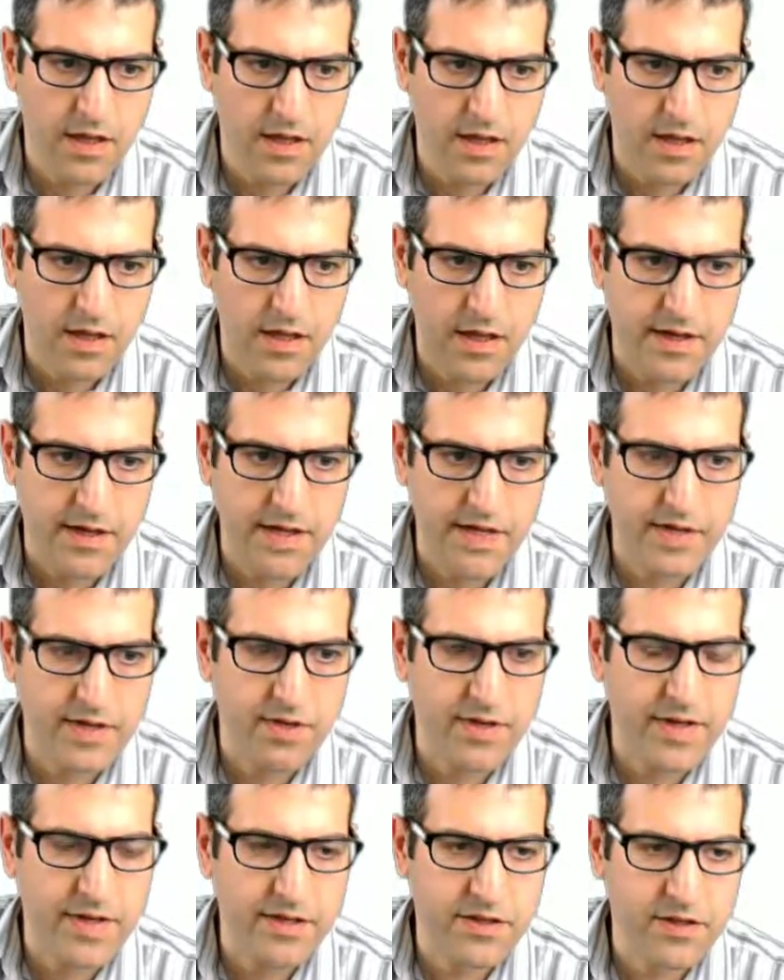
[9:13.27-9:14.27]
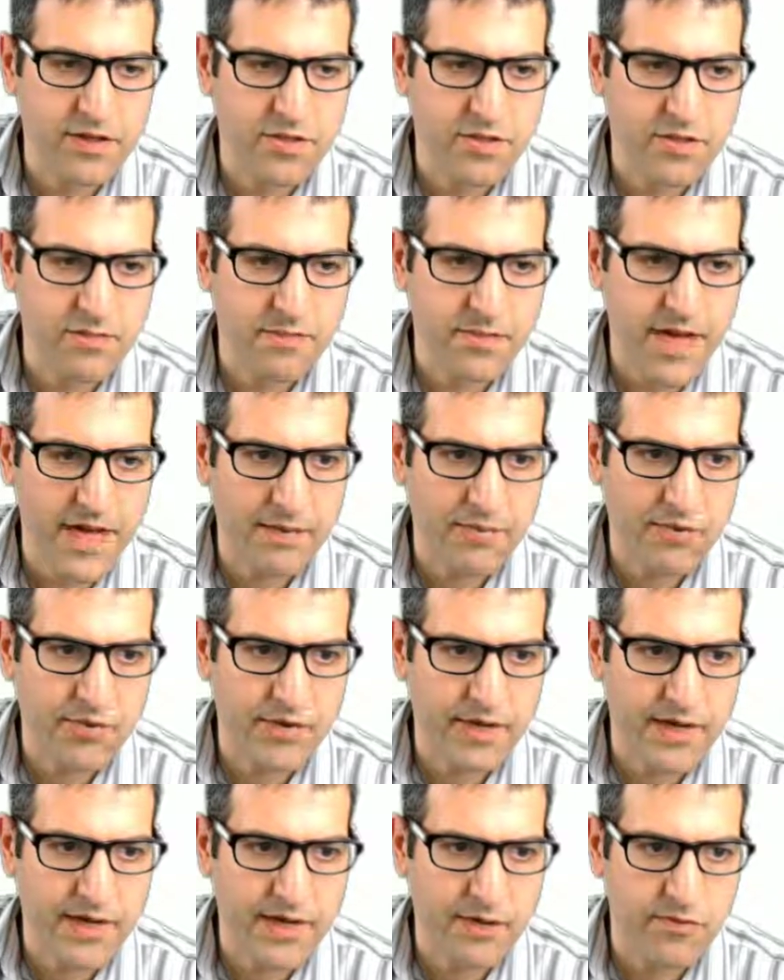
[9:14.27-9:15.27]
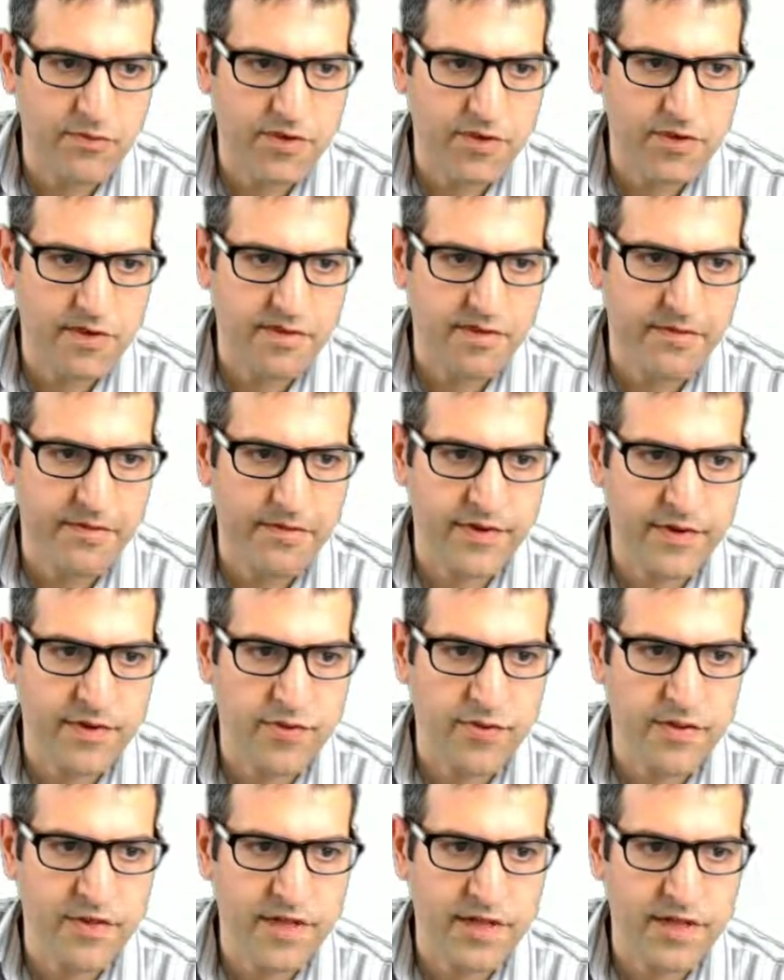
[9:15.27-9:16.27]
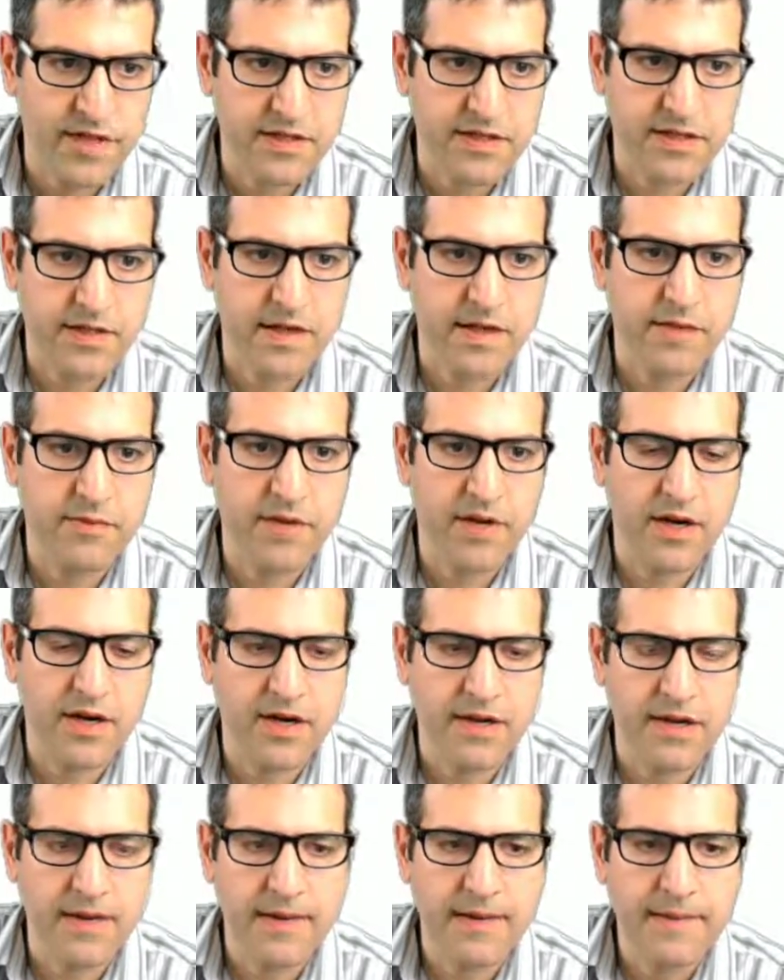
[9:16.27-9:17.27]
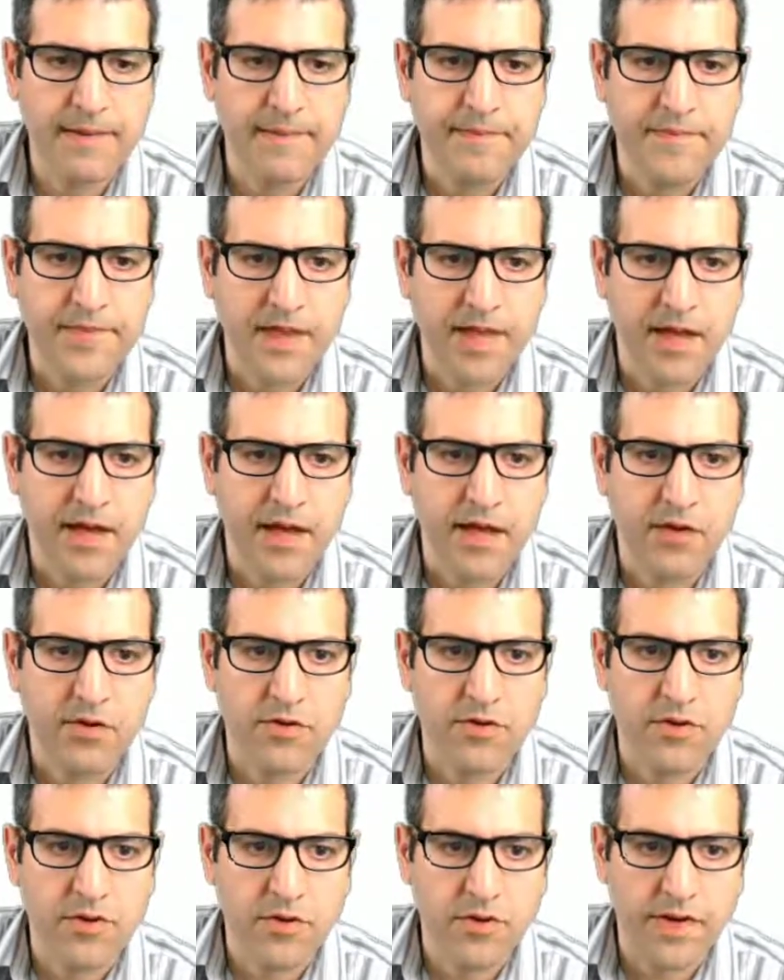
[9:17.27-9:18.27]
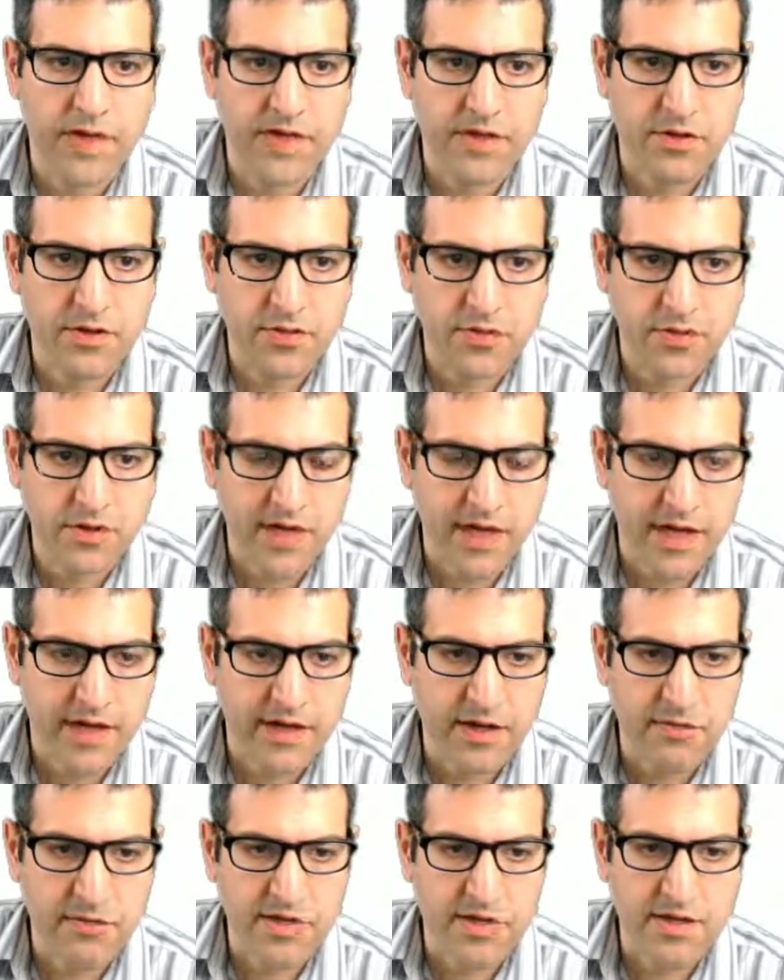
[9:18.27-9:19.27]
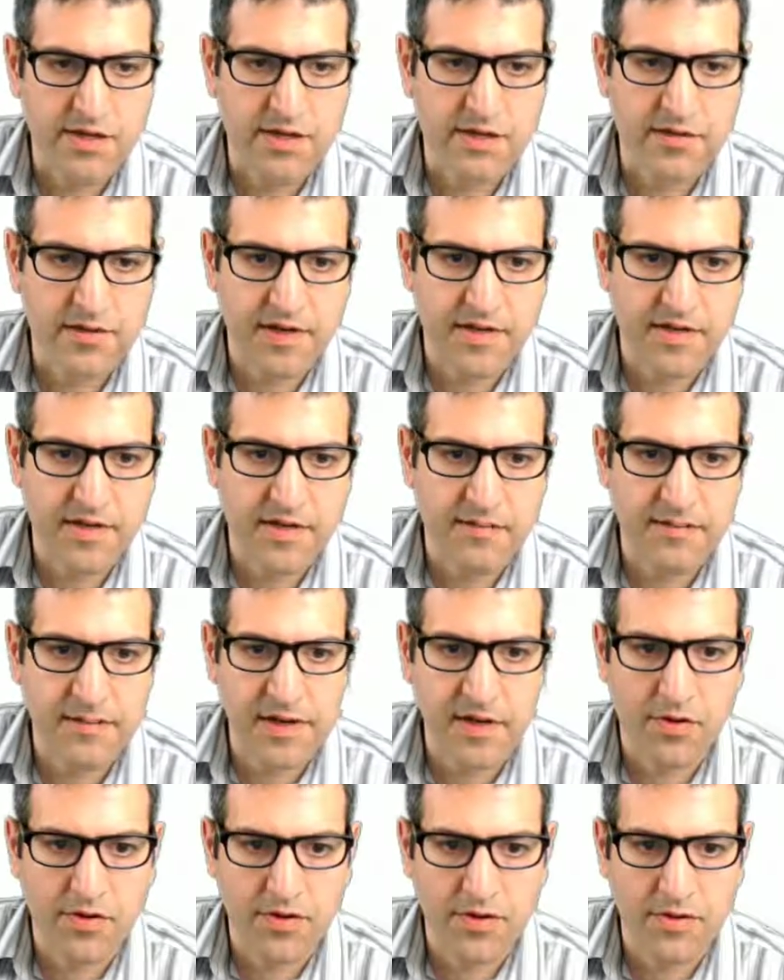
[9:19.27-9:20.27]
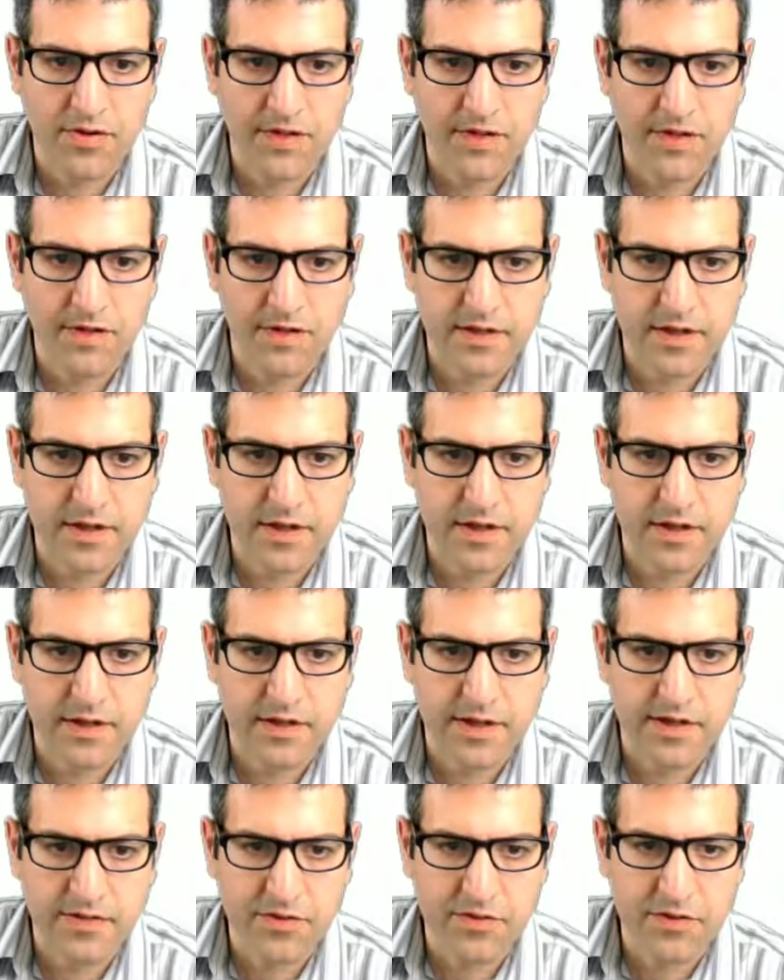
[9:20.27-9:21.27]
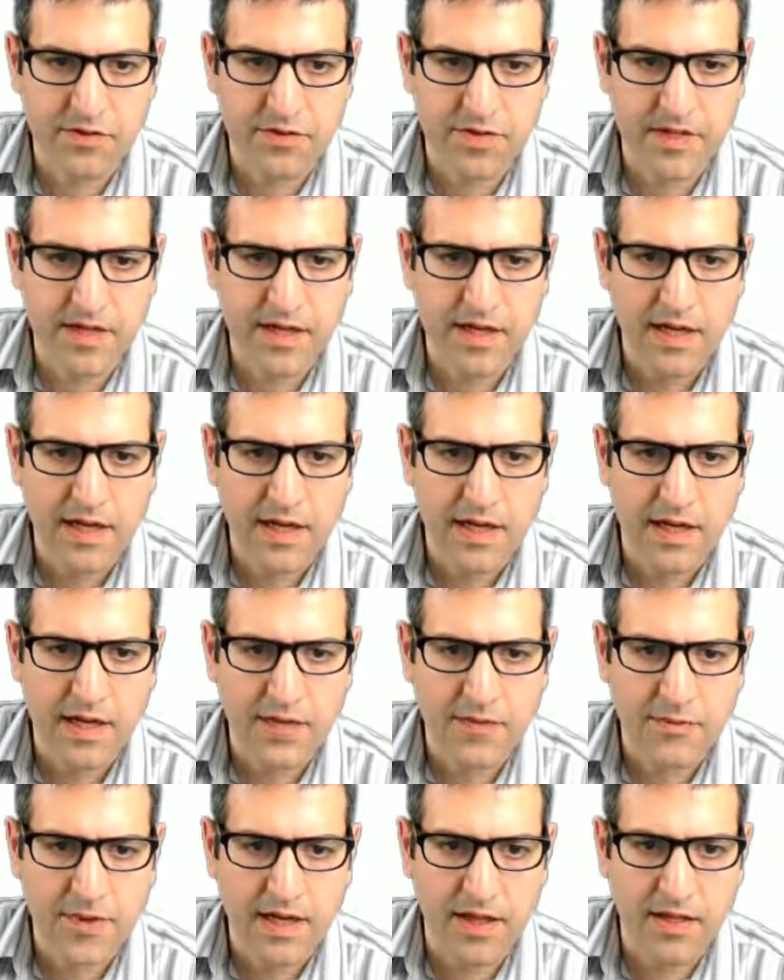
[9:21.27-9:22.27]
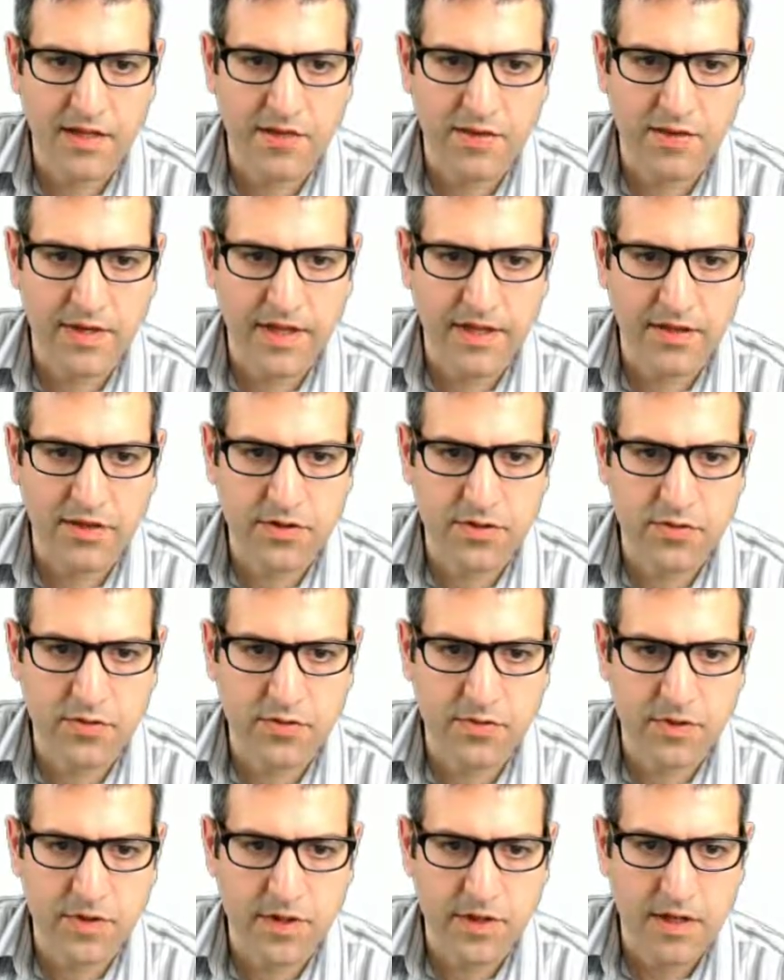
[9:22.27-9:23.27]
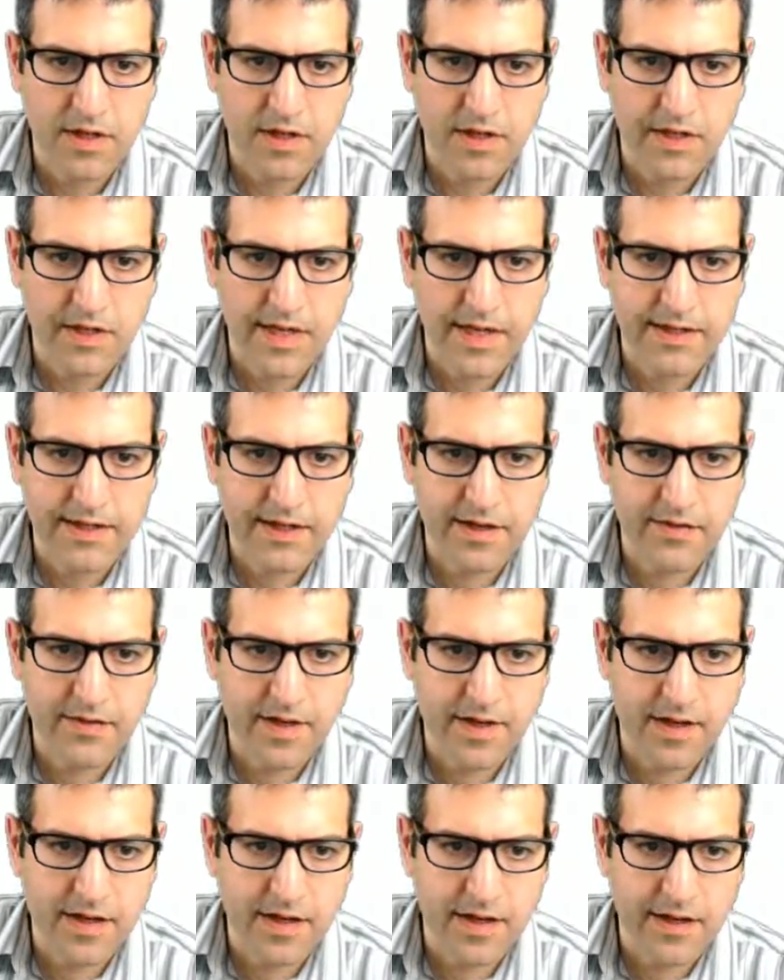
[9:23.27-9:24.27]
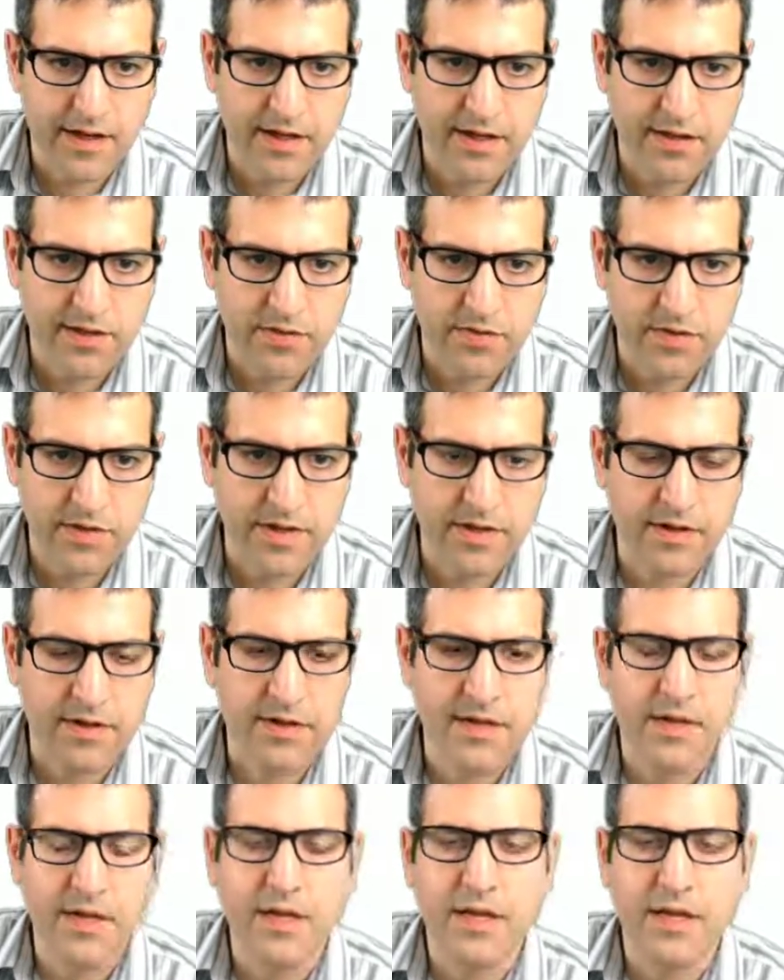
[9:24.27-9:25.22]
and that's connected to the backbone area, which is very good, and he's an ABR, and also connected to the area which is the transit. But also here router 3 as well is connected to that area and to here.